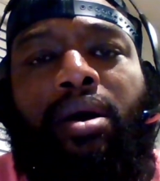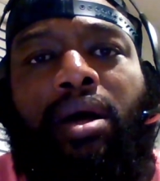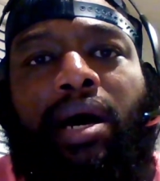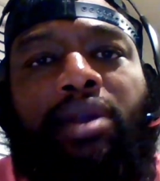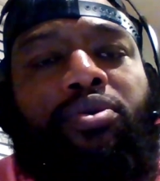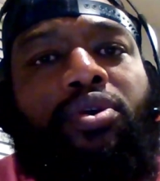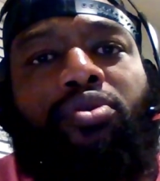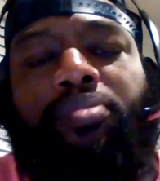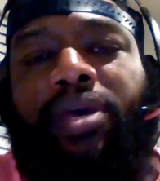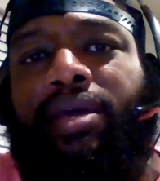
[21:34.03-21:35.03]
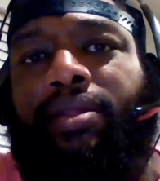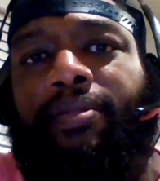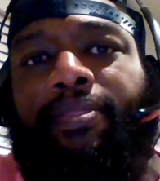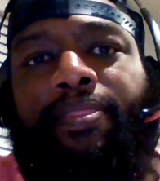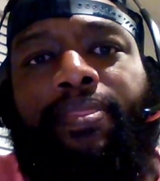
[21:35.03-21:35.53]
I don't know, man.
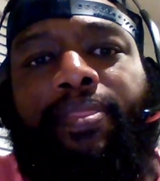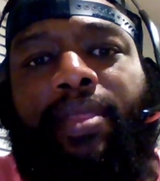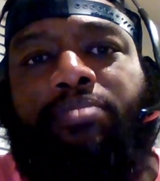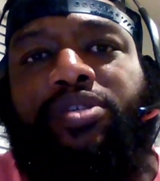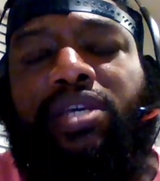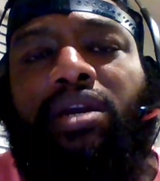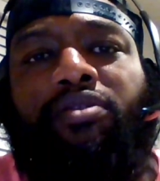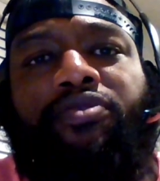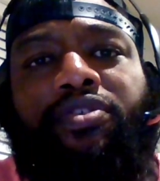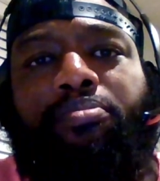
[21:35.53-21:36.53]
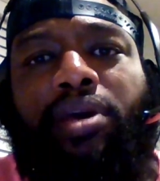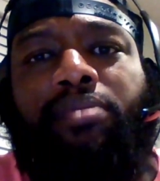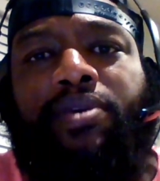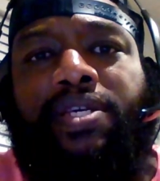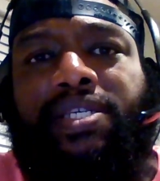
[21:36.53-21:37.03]
I'm scared for the
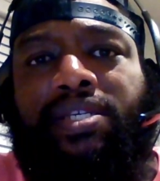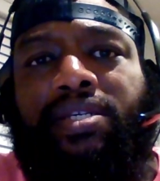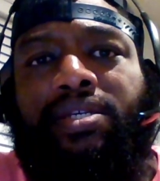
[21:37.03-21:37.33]
babies.